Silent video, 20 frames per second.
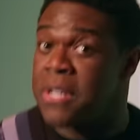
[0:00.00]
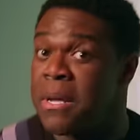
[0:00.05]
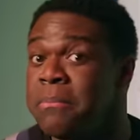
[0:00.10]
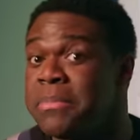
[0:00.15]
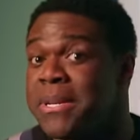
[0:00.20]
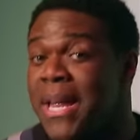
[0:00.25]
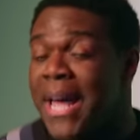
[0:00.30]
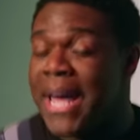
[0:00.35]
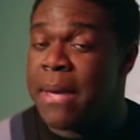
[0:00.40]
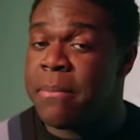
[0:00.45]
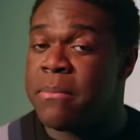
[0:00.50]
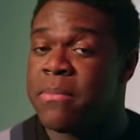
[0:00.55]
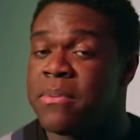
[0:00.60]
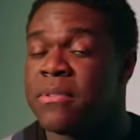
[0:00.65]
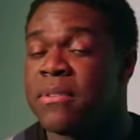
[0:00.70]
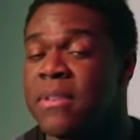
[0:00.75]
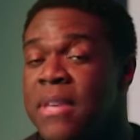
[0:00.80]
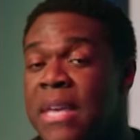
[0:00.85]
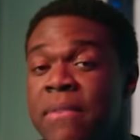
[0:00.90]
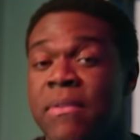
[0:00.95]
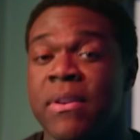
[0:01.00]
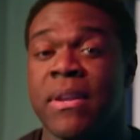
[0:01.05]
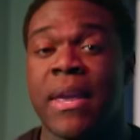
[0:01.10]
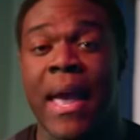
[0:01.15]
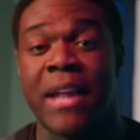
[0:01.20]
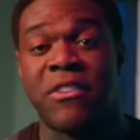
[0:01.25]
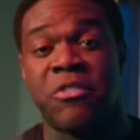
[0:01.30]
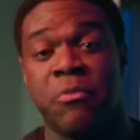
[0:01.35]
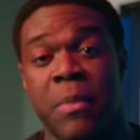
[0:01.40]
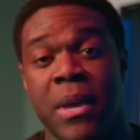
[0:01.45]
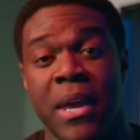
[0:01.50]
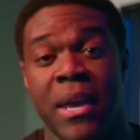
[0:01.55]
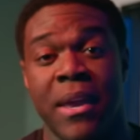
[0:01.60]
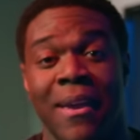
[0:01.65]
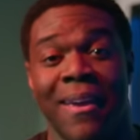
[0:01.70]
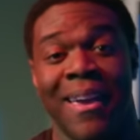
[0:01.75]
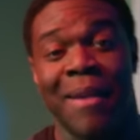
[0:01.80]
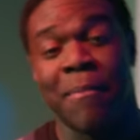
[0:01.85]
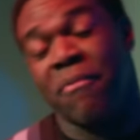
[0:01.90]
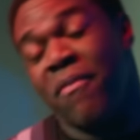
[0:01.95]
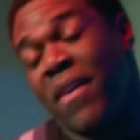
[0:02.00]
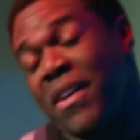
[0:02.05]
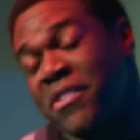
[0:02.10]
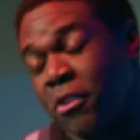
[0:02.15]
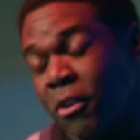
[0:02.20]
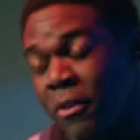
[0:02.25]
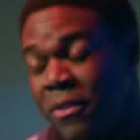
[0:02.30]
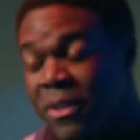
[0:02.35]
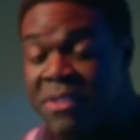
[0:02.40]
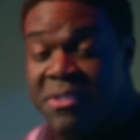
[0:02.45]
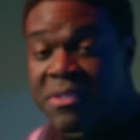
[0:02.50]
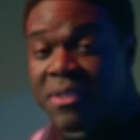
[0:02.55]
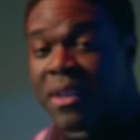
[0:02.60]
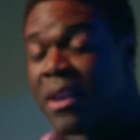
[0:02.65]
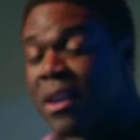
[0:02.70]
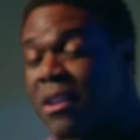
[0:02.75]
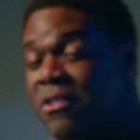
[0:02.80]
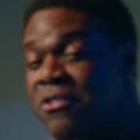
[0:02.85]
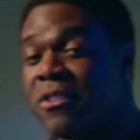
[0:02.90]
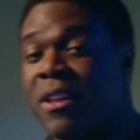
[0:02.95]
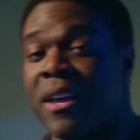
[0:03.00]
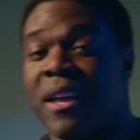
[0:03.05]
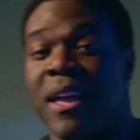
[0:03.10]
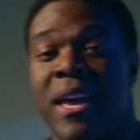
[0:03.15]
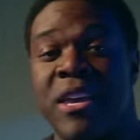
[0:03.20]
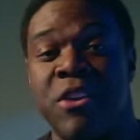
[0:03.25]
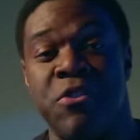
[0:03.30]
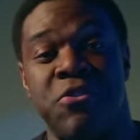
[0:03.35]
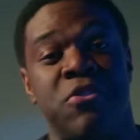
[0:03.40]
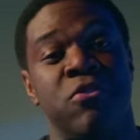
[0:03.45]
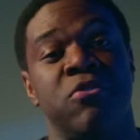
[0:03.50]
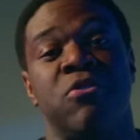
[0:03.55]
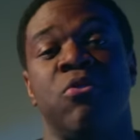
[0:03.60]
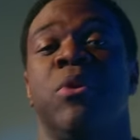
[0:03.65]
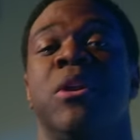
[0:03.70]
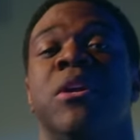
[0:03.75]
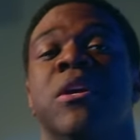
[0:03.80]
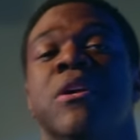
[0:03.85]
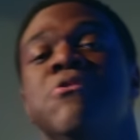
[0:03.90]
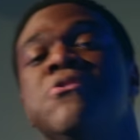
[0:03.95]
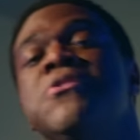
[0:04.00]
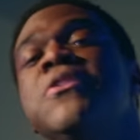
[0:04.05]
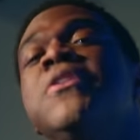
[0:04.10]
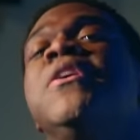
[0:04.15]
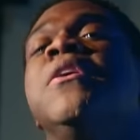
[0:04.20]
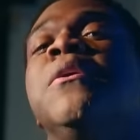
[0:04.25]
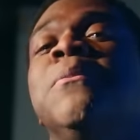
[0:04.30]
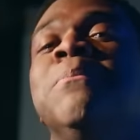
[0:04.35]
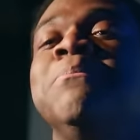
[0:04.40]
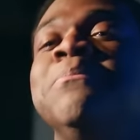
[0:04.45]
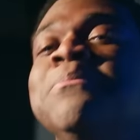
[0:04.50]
sometimes even catch me improvising on this stage like I used to 20 years ago.